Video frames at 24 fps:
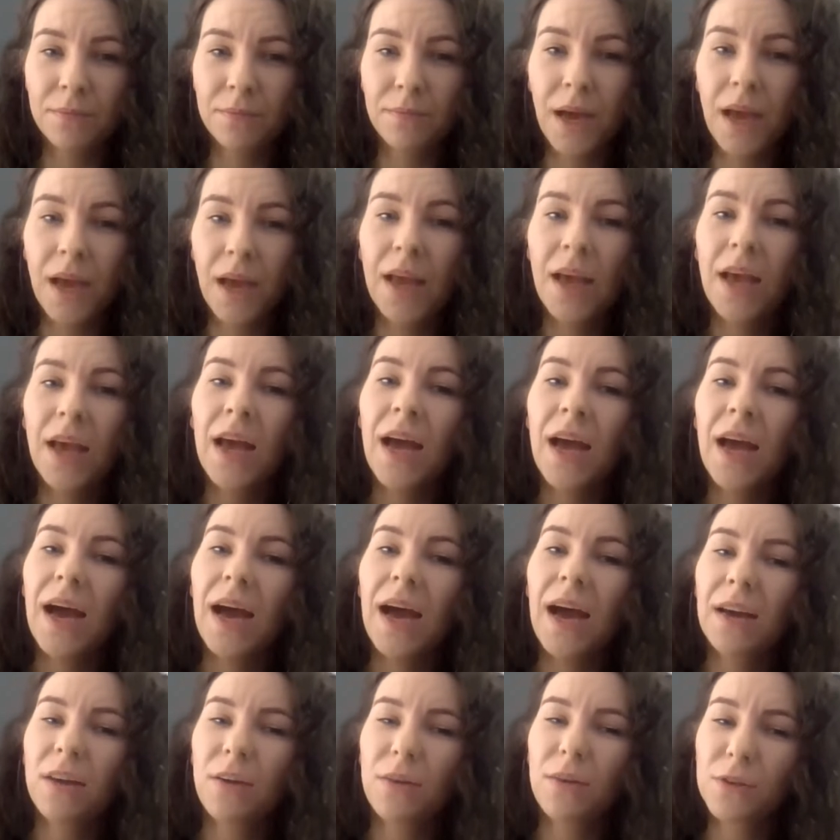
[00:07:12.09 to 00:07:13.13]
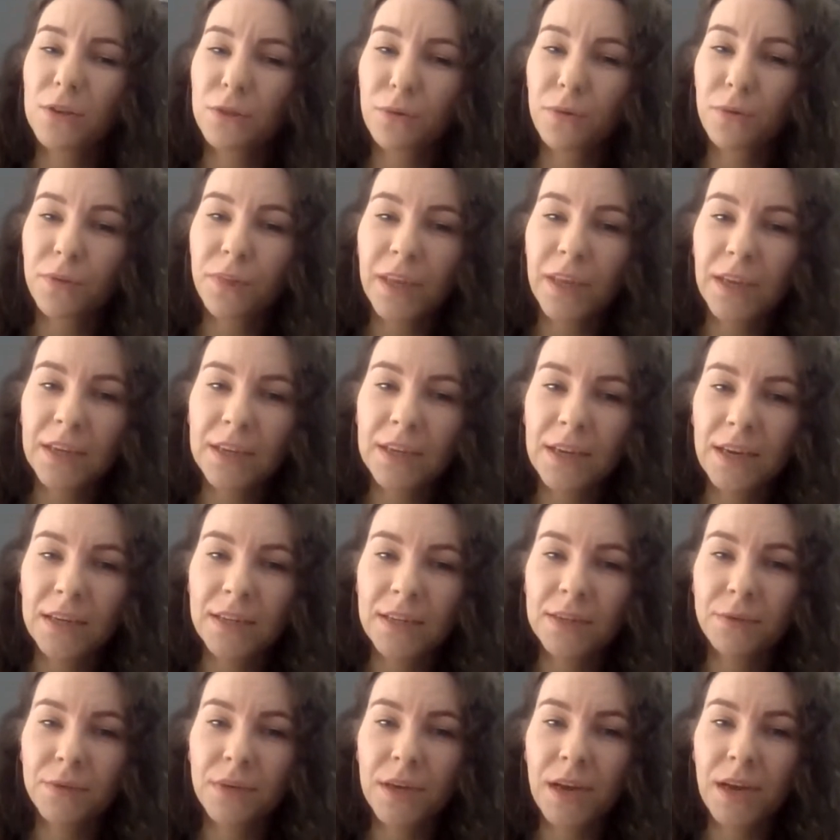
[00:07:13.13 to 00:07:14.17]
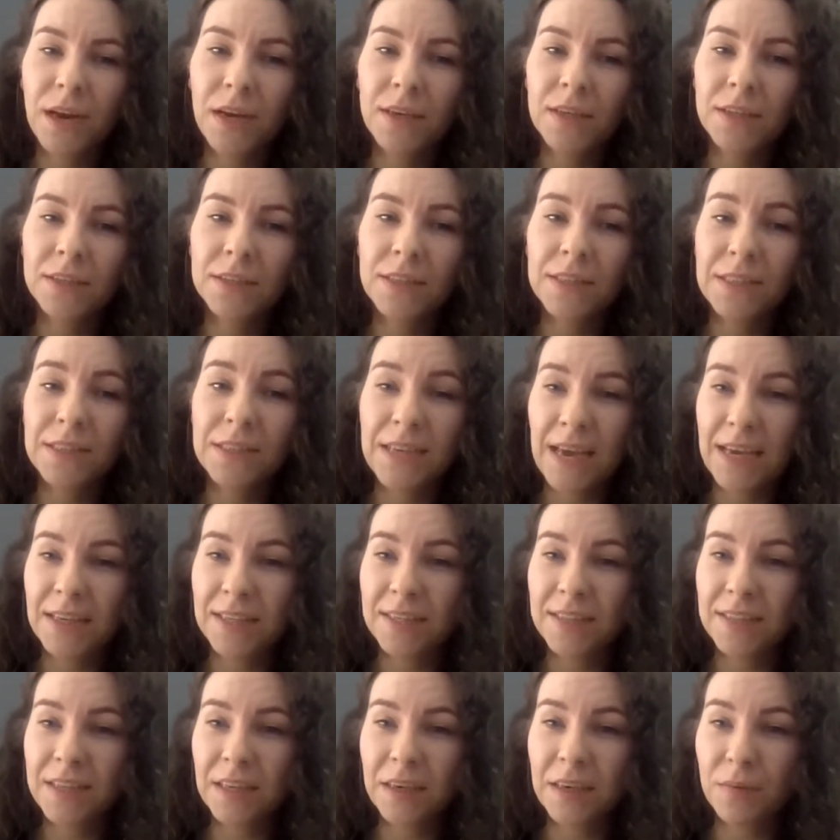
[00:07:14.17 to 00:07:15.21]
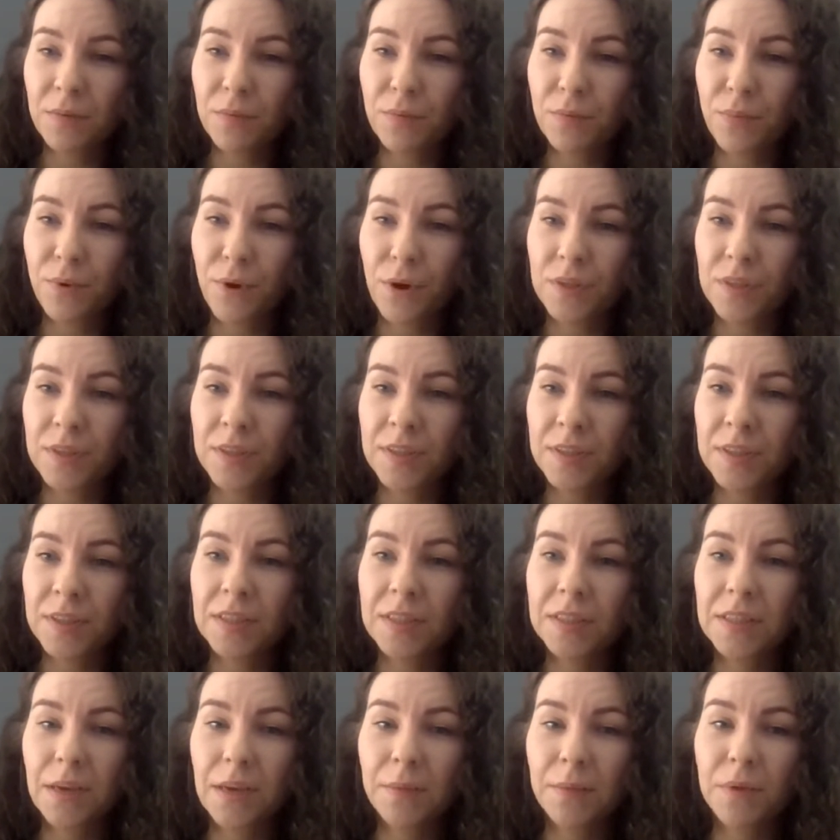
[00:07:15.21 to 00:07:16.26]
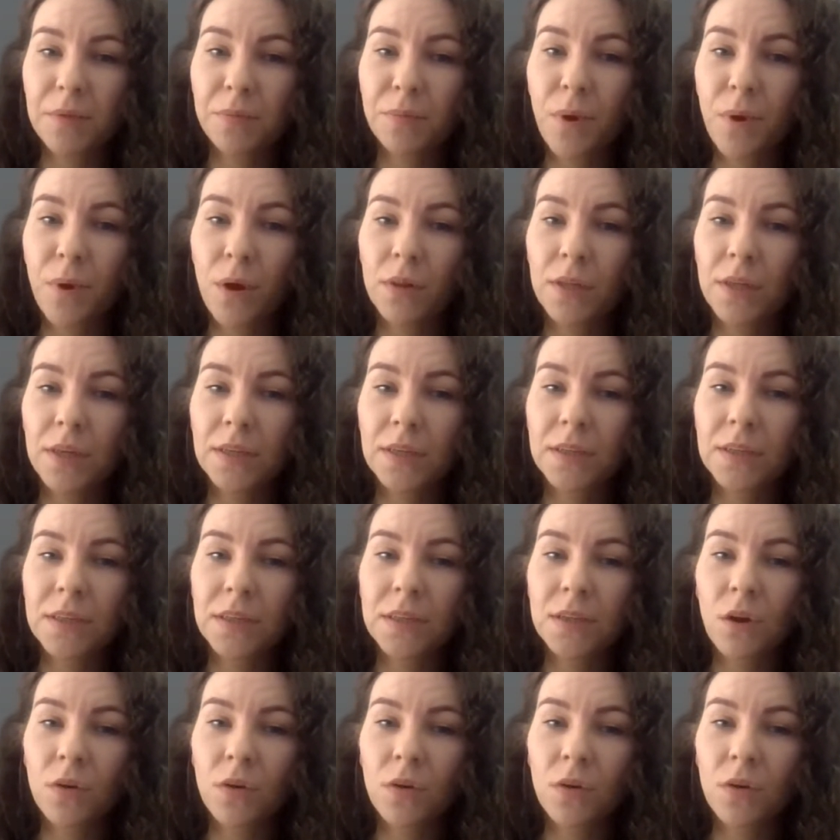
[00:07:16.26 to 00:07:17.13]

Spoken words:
I also think that regarding the testing process, in Poland,